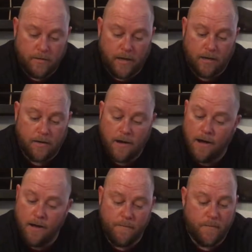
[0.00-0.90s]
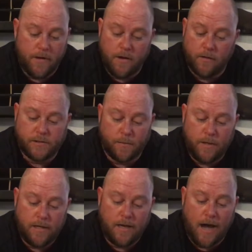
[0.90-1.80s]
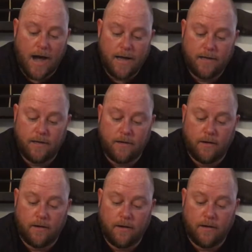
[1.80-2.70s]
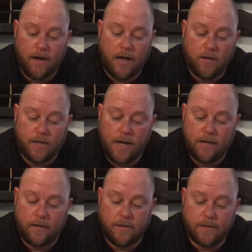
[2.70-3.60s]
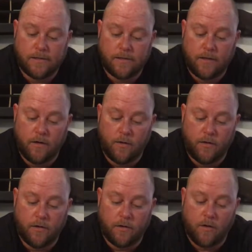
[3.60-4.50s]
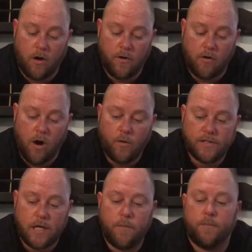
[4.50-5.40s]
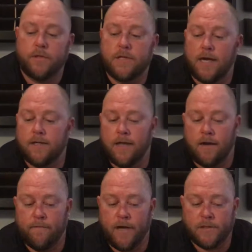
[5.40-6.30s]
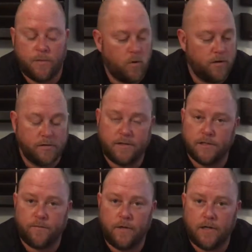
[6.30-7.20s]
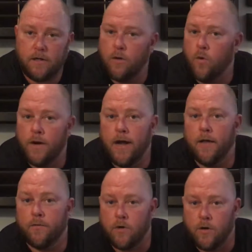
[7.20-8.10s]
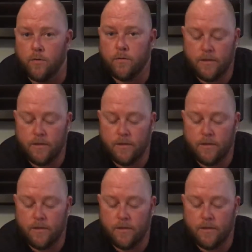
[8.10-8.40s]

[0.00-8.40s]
Yeah. To me, I look at it as, you're always going to be protecting that investment, whether it's this vehicle or one down the road.